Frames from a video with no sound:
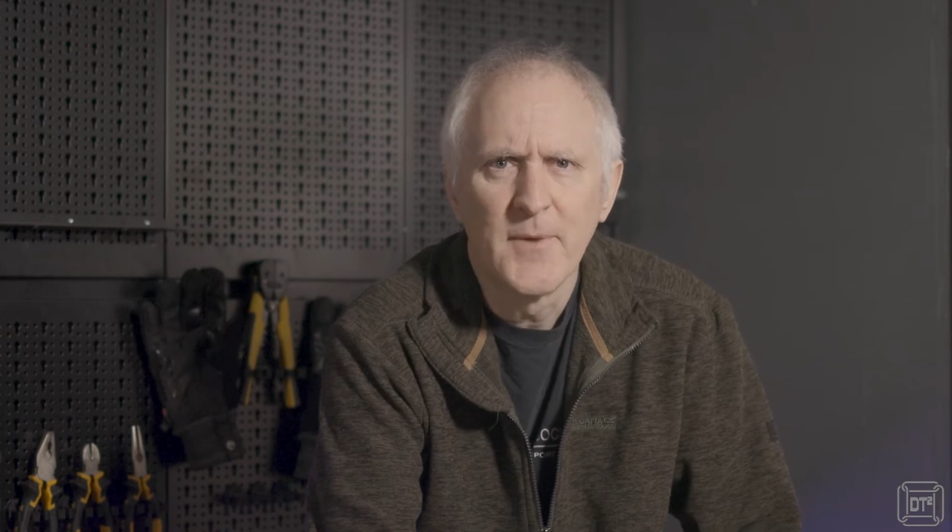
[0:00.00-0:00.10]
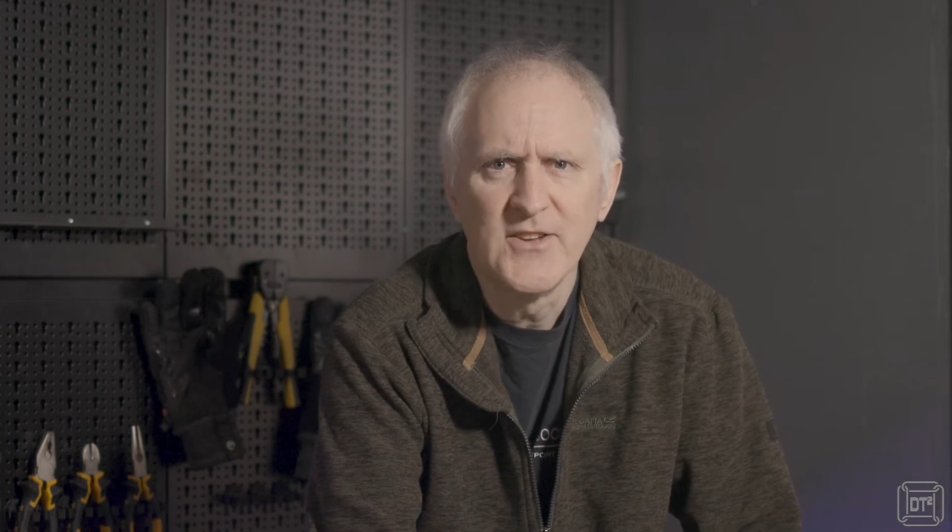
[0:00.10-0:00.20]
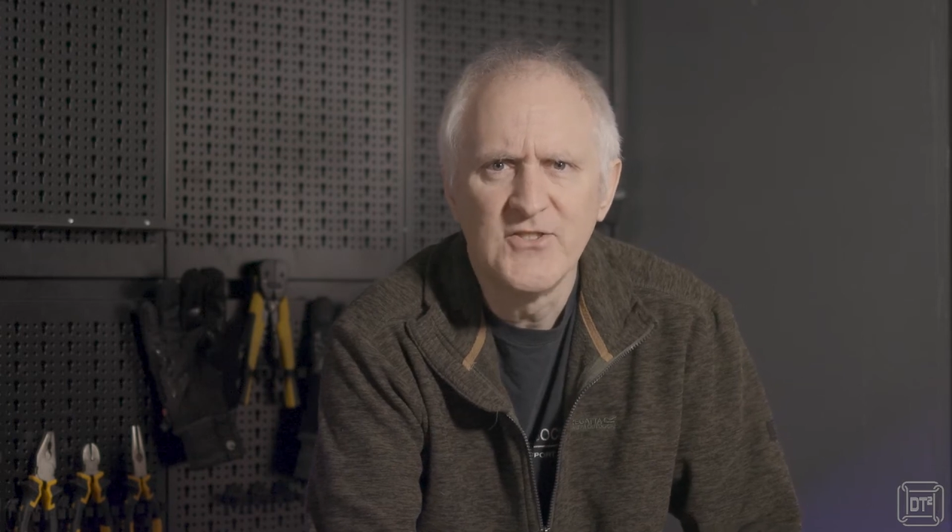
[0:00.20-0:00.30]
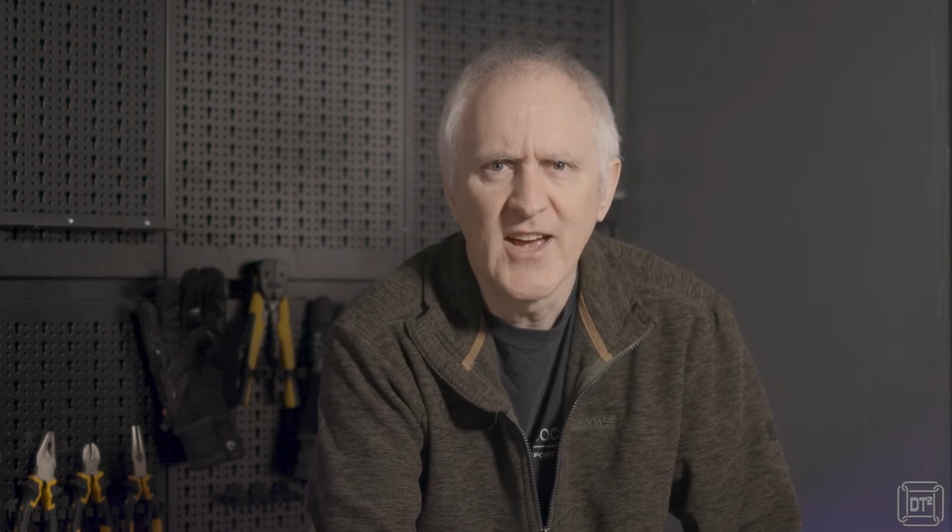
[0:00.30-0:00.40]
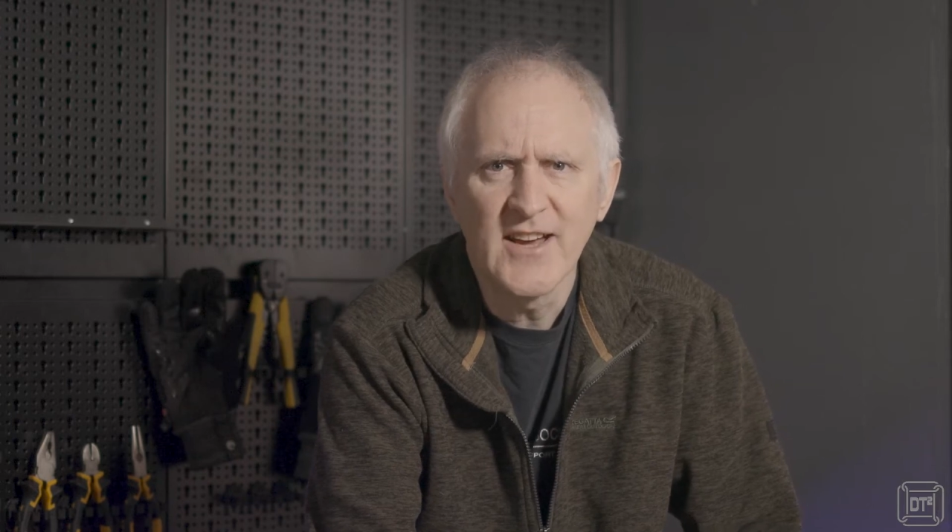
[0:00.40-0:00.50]

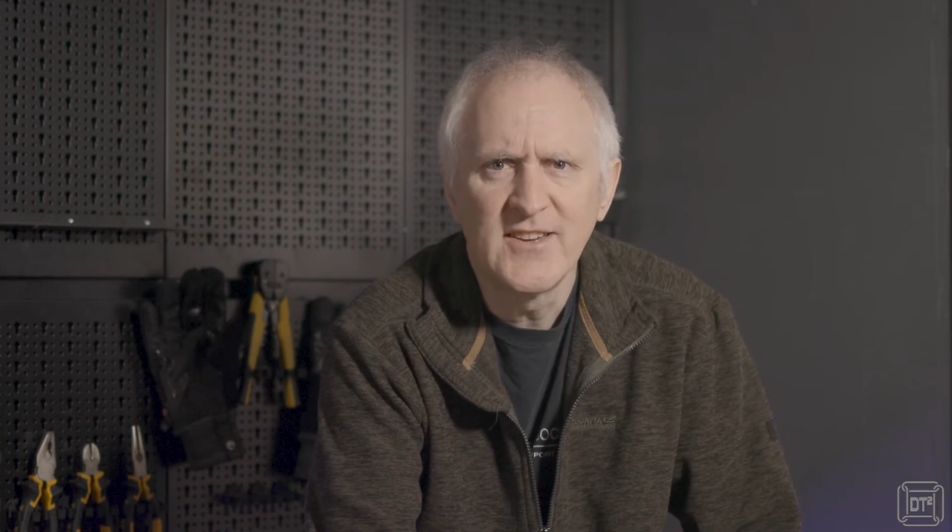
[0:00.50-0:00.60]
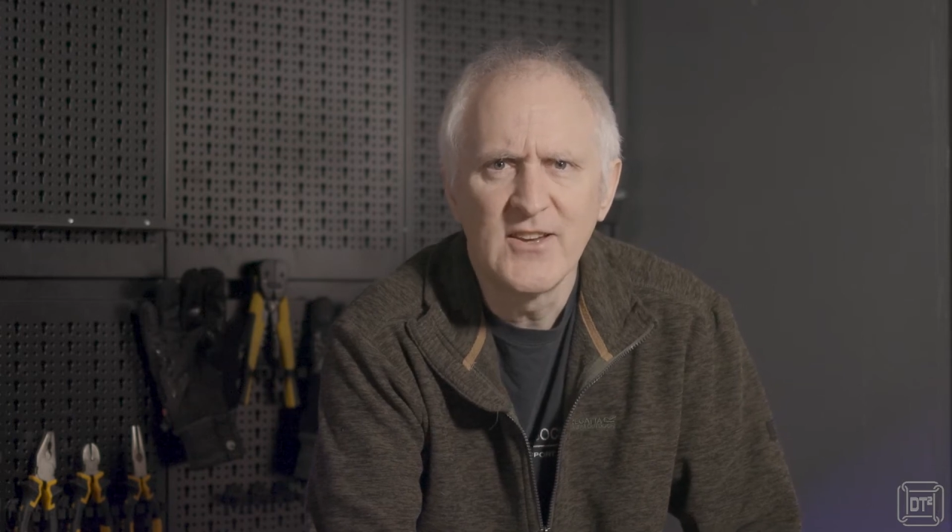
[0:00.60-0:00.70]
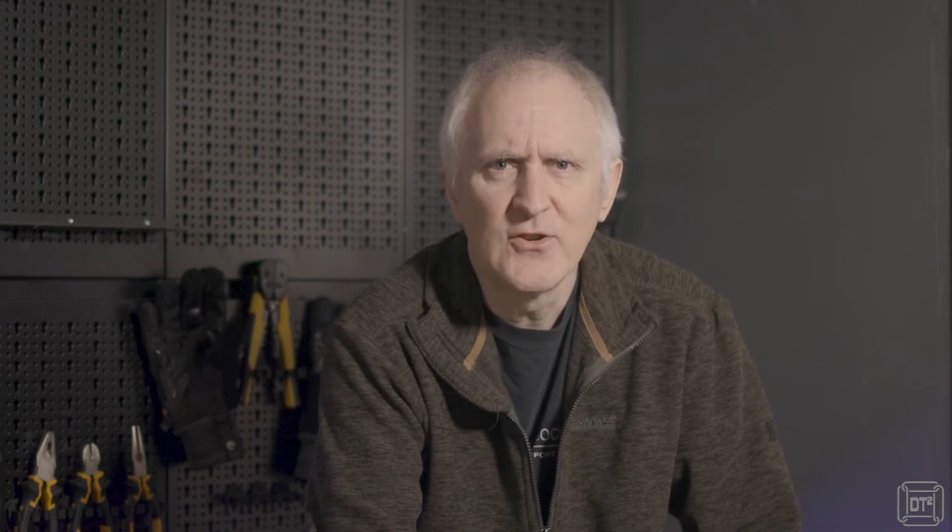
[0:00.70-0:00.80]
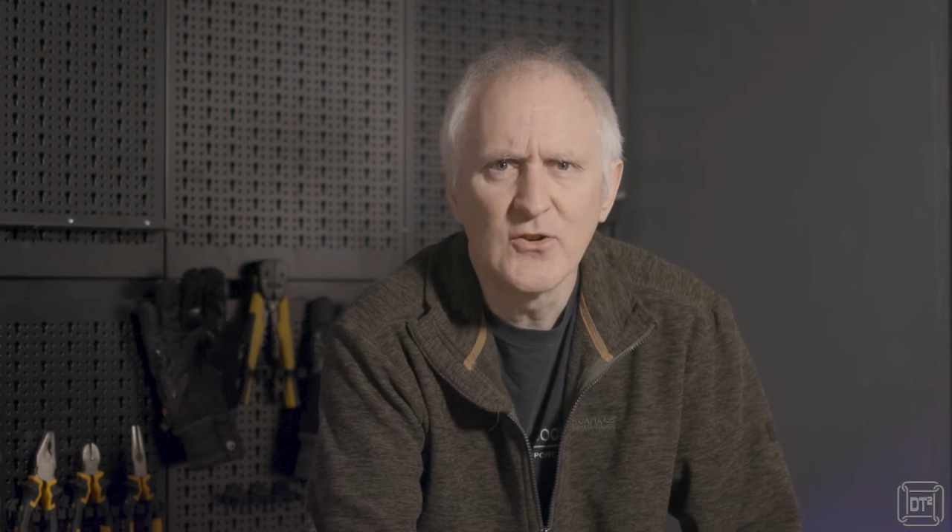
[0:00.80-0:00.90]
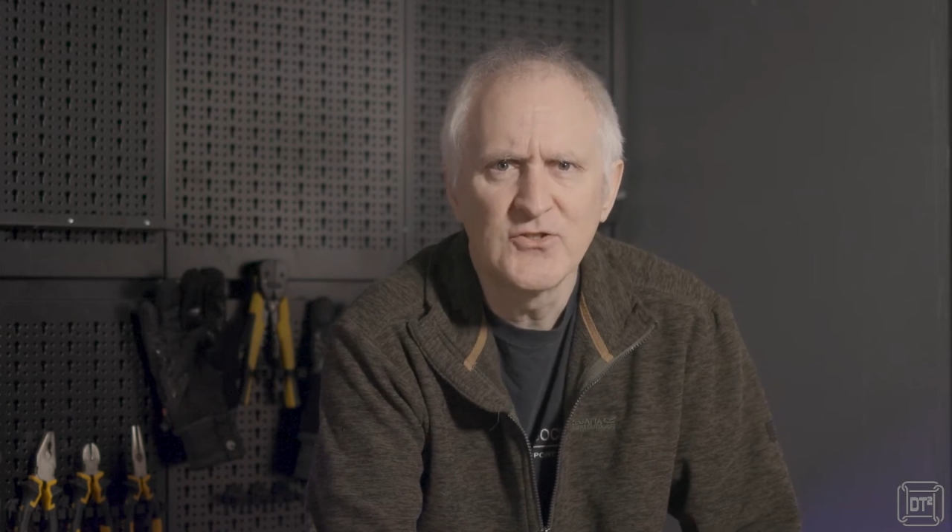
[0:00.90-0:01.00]

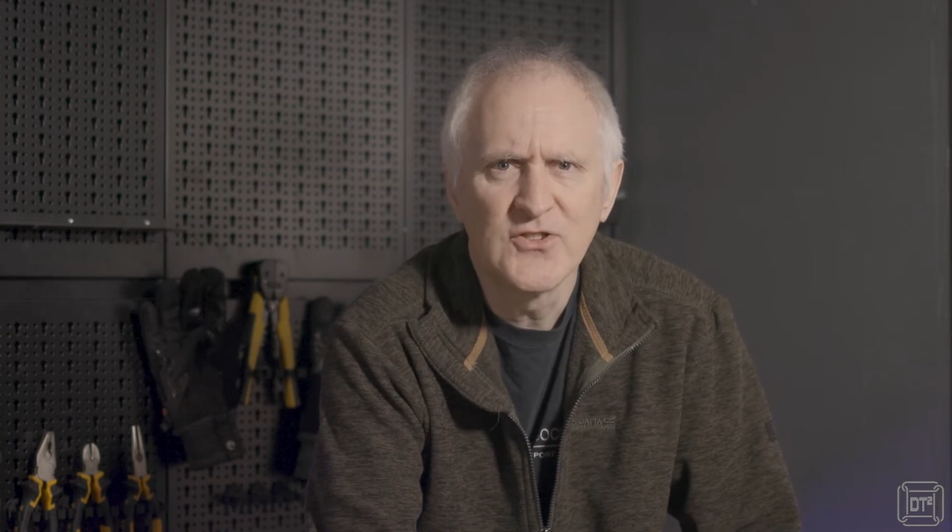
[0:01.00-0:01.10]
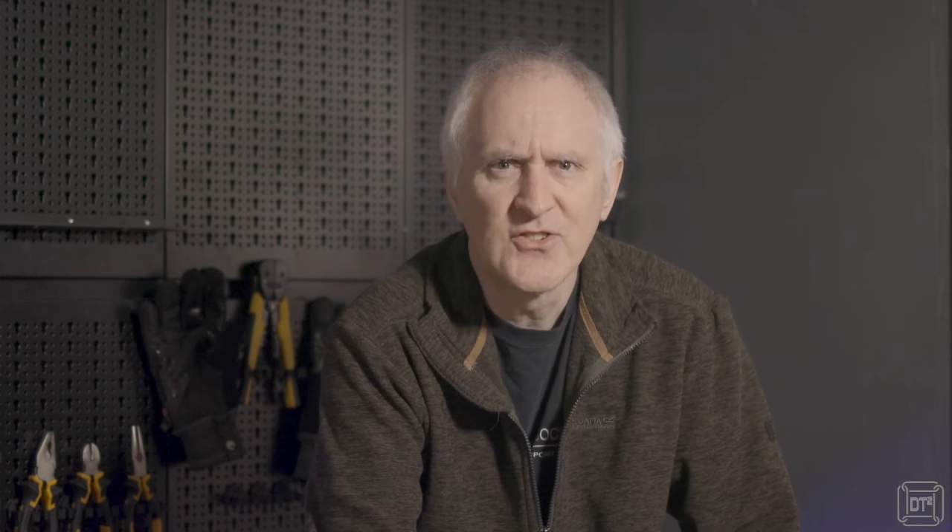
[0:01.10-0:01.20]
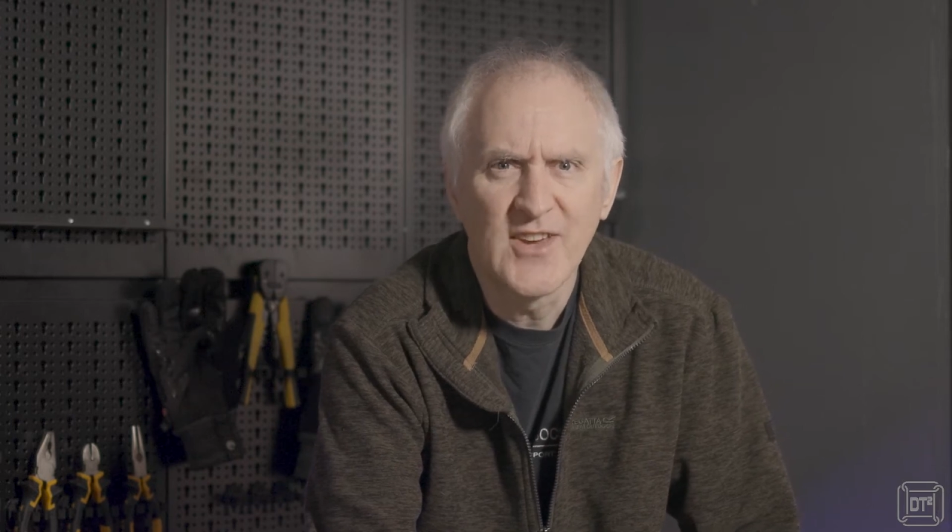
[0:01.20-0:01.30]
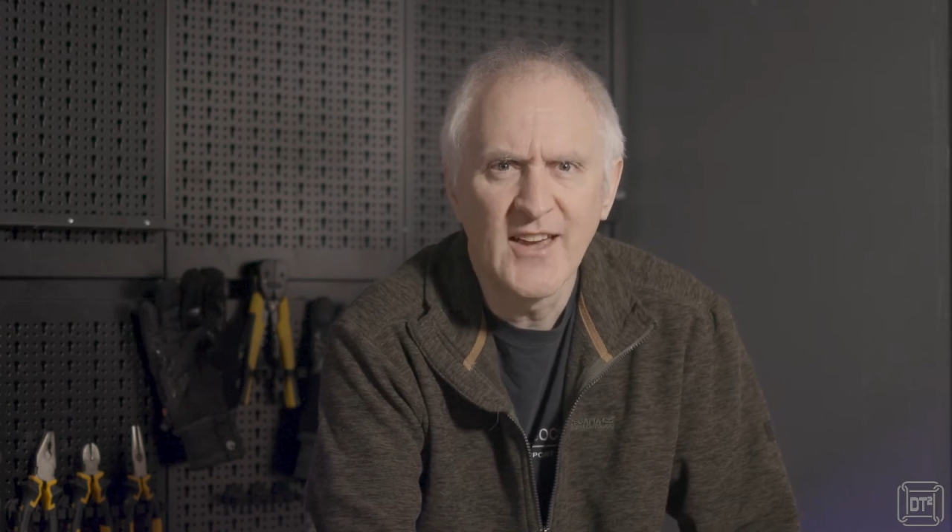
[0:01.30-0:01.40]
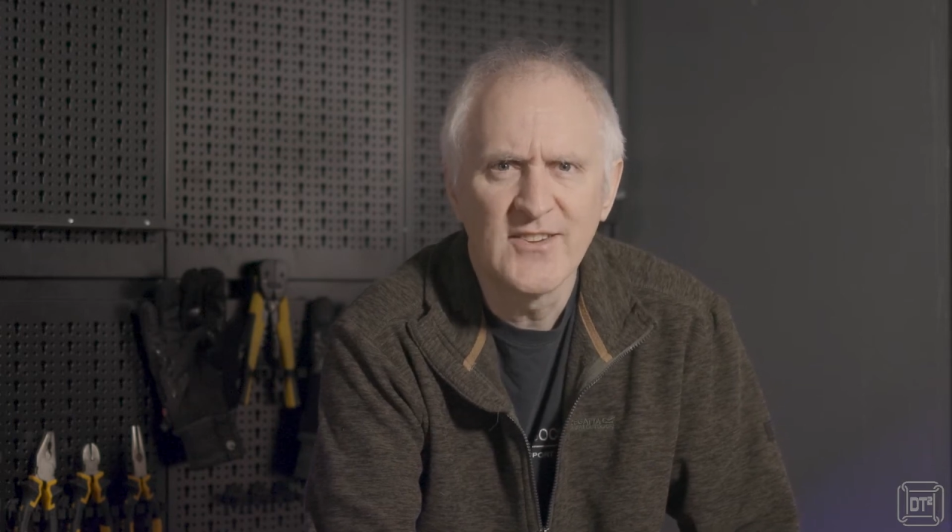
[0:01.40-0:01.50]
ejecting
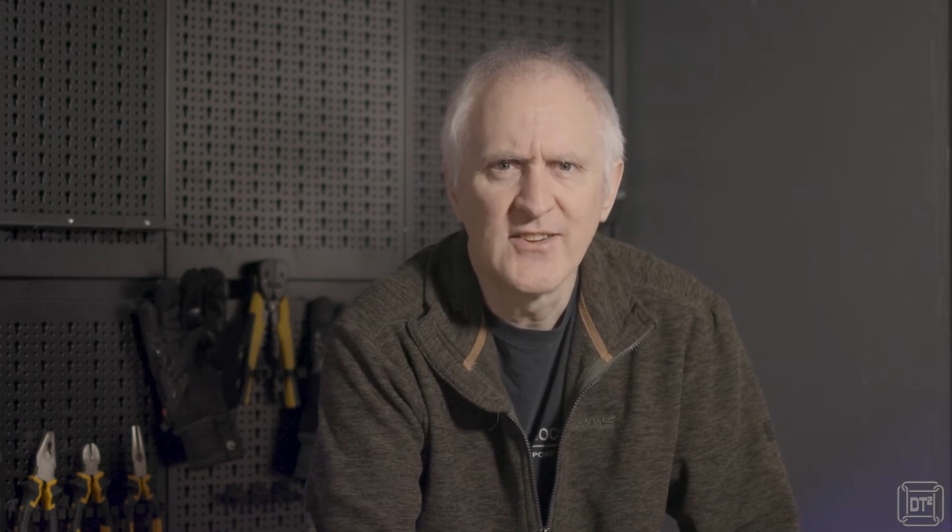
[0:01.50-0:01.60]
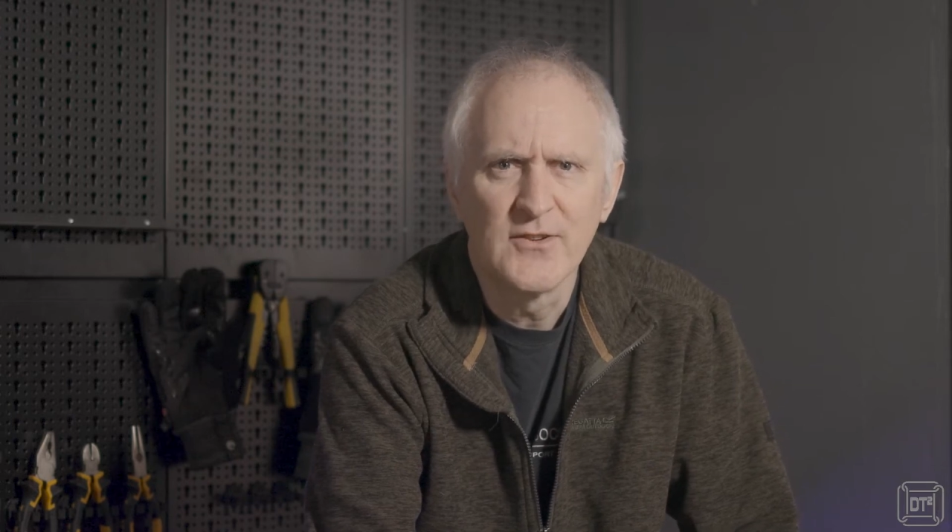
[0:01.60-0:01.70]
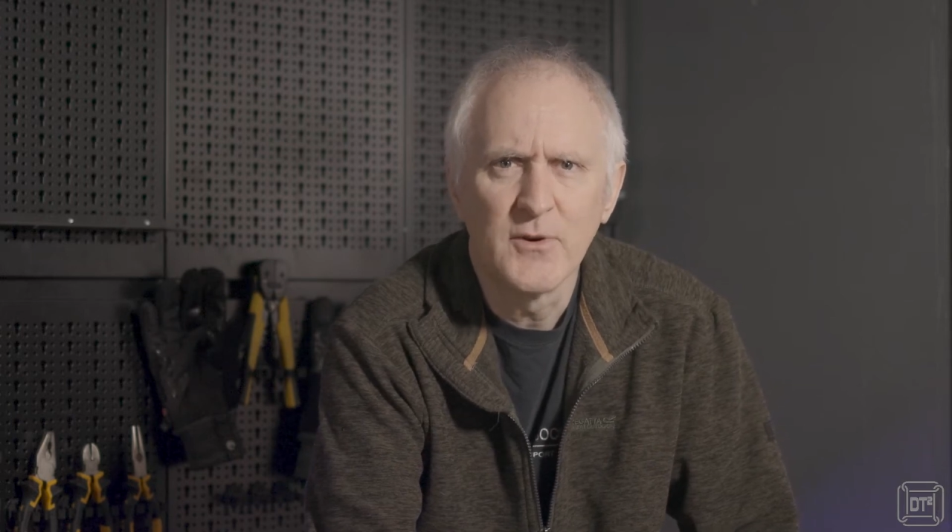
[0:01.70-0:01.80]
noxious gases